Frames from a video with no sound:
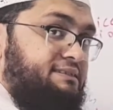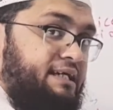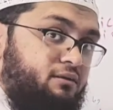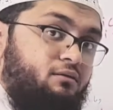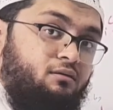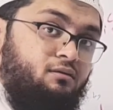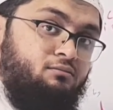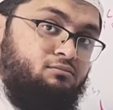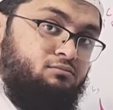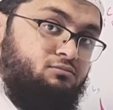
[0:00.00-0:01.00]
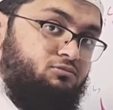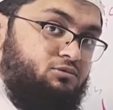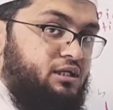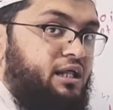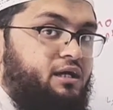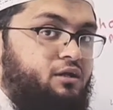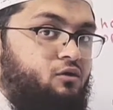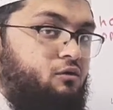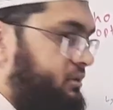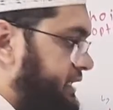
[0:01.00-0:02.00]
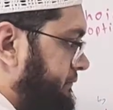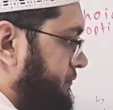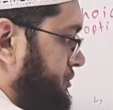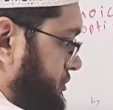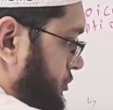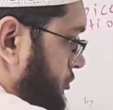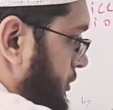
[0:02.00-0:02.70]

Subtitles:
Zayd. So that I can know. But I'm using